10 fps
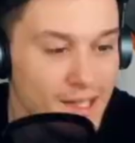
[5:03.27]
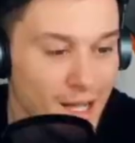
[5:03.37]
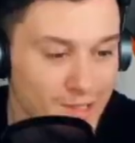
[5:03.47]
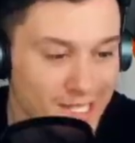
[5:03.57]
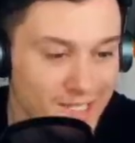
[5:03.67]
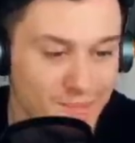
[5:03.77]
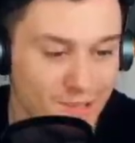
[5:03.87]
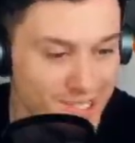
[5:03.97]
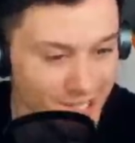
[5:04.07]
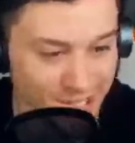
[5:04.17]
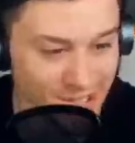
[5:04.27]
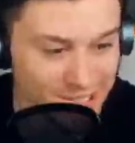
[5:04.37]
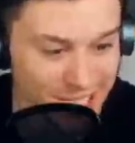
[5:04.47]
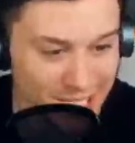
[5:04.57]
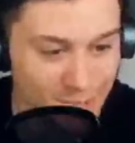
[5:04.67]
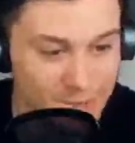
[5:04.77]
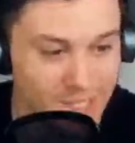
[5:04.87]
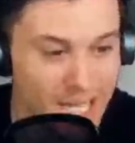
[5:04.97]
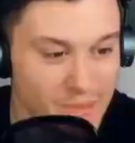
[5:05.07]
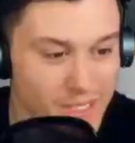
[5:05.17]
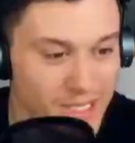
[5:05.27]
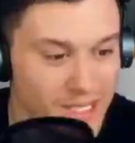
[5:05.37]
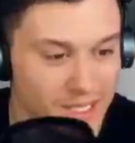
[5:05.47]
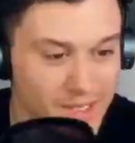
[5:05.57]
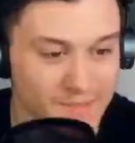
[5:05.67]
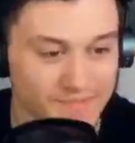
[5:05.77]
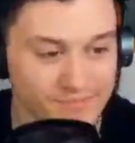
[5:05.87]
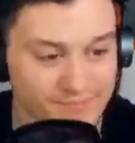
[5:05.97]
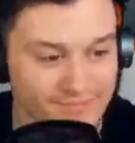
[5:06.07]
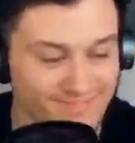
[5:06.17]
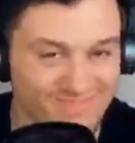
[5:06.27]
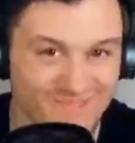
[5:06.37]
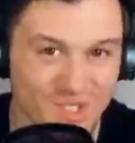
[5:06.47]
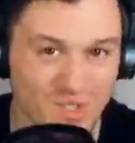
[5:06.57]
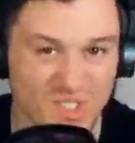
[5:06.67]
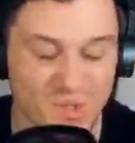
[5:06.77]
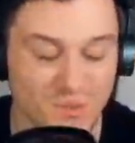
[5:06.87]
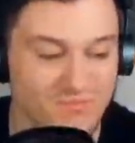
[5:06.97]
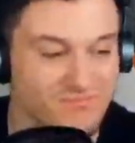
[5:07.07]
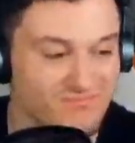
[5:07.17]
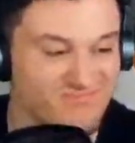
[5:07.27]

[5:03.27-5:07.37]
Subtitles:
I was like, potato girl Sasha would be happy. Too soon?